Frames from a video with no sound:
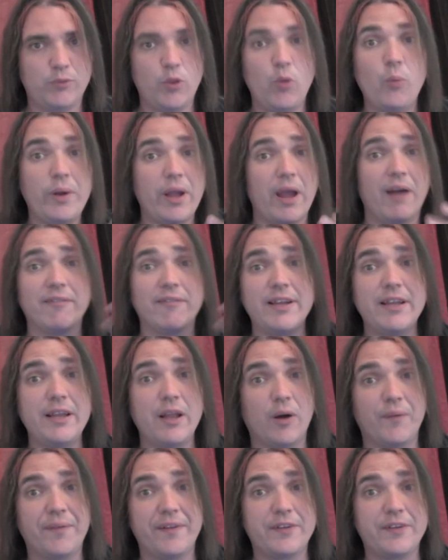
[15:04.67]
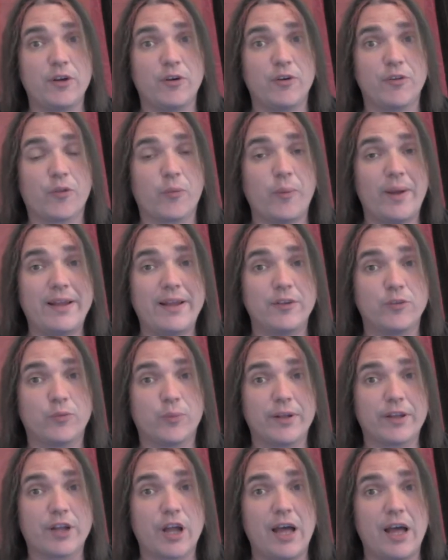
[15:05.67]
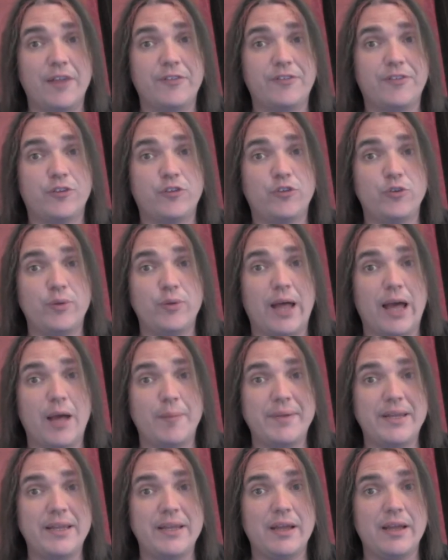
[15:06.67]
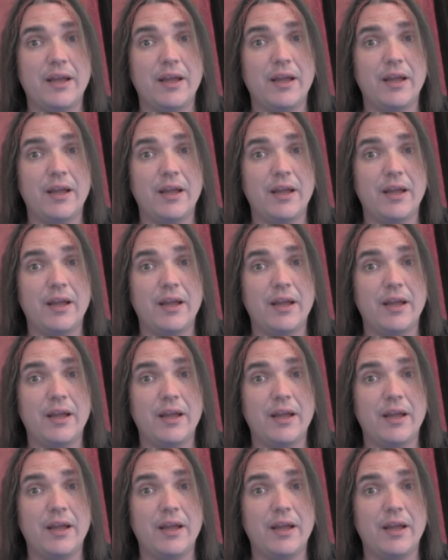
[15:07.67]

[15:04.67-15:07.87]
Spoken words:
We already know that the earthquake is what caused the tsunami